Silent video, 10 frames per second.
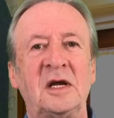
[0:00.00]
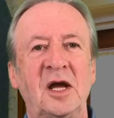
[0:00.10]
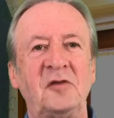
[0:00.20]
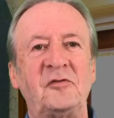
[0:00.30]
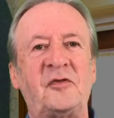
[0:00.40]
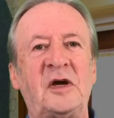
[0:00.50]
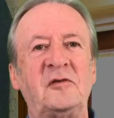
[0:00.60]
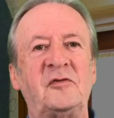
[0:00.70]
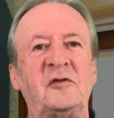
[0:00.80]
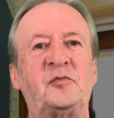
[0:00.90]
in
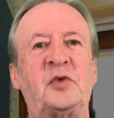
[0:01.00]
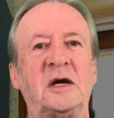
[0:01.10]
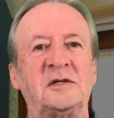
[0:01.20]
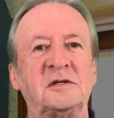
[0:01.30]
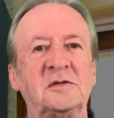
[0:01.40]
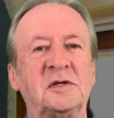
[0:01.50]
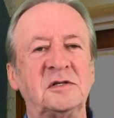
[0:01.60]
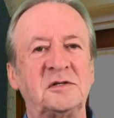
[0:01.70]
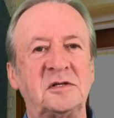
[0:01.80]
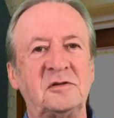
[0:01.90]
favour of practical
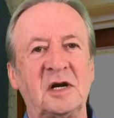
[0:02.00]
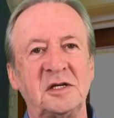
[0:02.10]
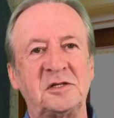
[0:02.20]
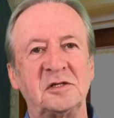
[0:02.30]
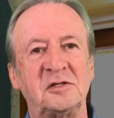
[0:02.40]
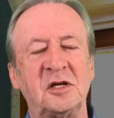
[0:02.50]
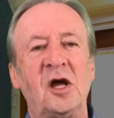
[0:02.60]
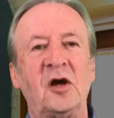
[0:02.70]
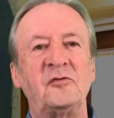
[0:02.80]
considerations and